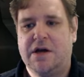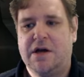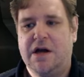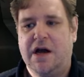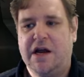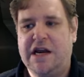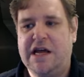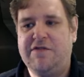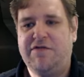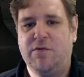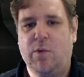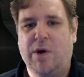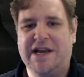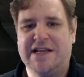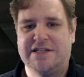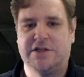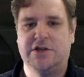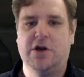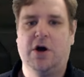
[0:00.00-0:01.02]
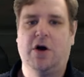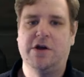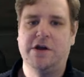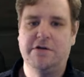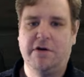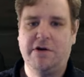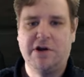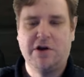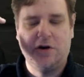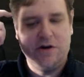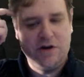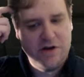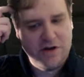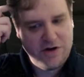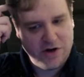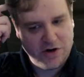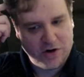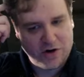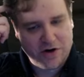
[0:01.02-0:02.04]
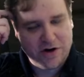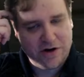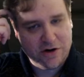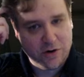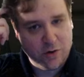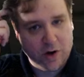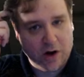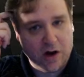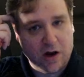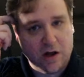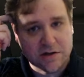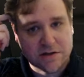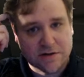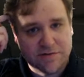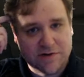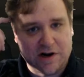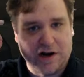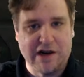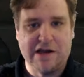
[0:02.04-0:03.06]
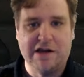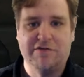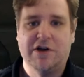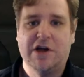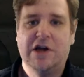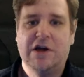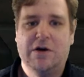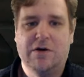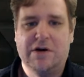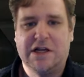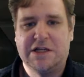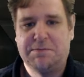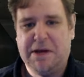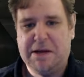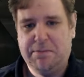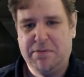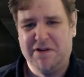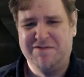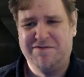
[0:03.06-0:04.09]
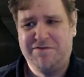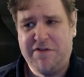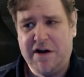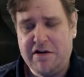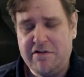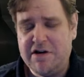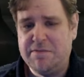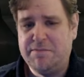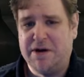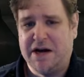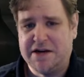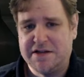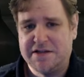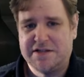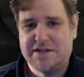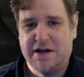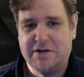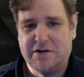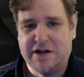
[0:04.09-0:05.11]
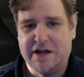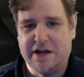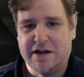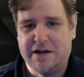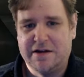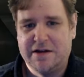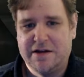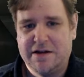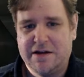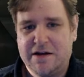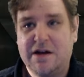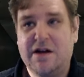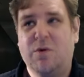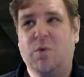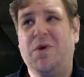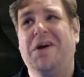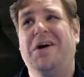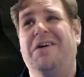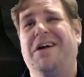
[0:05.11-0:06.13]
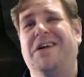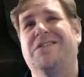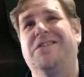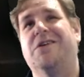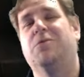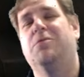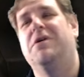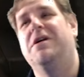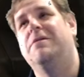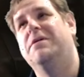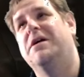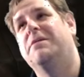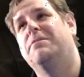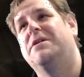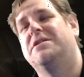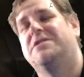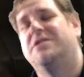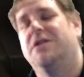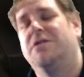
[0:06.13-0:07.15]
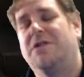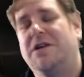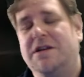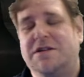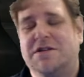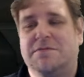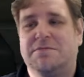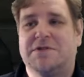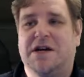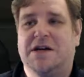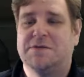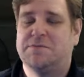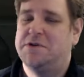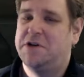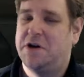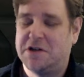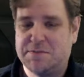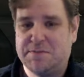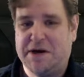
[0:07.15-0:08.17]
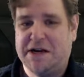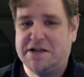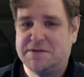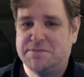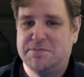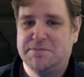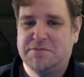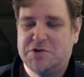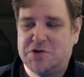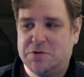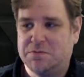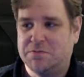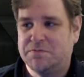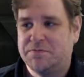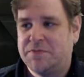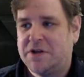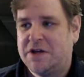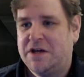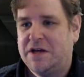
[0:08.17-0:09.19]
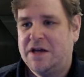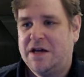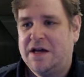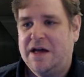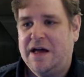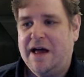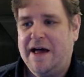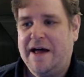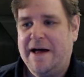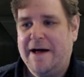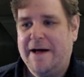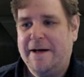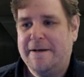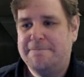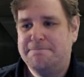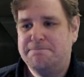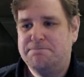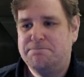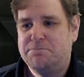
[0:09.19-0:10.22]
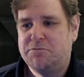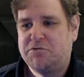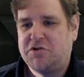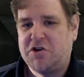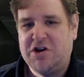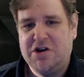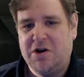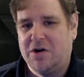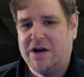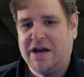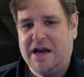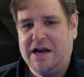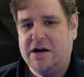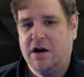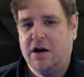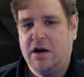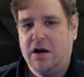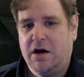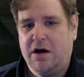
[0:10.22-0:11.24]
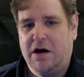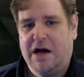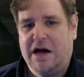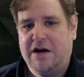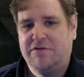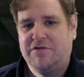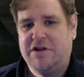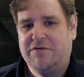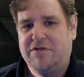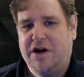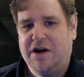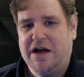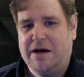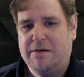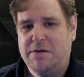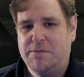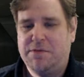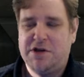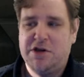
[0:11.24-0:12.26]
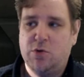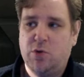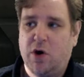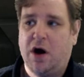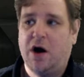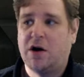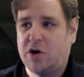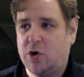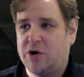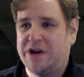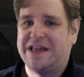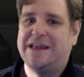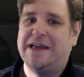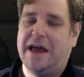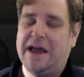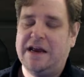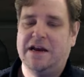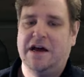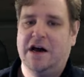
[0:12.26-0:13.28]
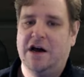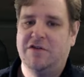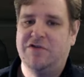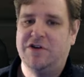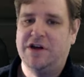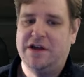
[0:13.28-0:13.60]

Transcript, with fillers: And even when it's not, you're only going you're not going to do a lot of cleave unless people are very bad at soaking. We are actually pretty bad at soaking sometimes, but not as bad as some. Um, so you're not getting a lot out of Divine Hammer, but you are going to gain out of it,